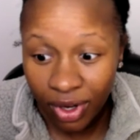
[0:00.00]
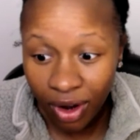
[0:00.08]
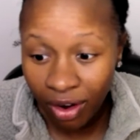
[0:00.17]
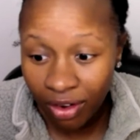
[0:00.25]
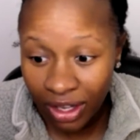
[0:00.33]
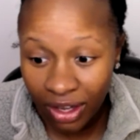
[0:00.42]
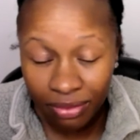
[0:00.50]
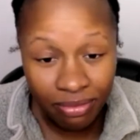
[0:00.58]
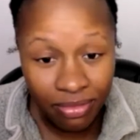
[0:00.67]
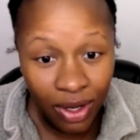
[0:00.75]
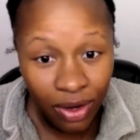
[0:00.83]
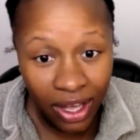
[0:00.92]
All of
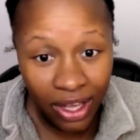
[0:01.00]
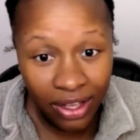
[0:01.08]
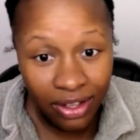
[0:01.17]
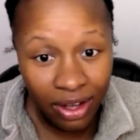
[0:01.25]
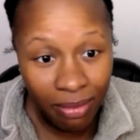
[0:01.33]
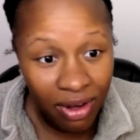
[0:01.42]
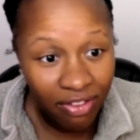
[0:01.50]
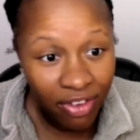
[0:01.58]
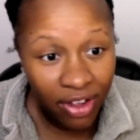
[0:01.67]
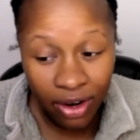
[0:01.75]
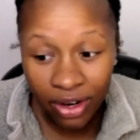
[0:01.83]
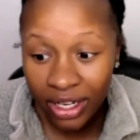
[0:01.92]
them, okay? Come on,
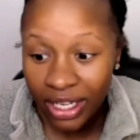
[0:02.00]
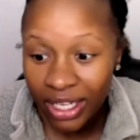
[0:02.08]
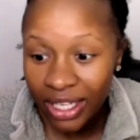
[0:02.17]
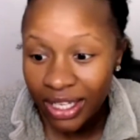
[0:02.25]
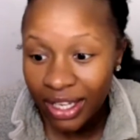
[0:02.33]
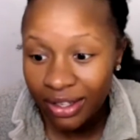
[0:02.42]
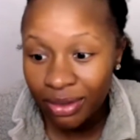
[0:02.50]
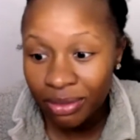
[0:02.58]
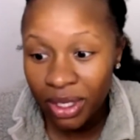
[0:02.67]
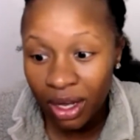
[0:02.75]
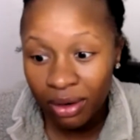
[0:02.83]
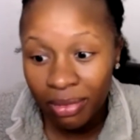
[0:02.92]
Farrah. That's what
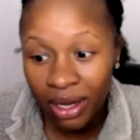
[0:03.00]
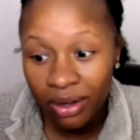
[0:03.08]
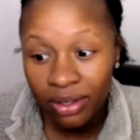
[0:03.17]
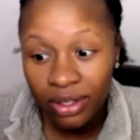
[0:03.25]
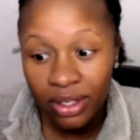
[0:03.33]
I'm talking about.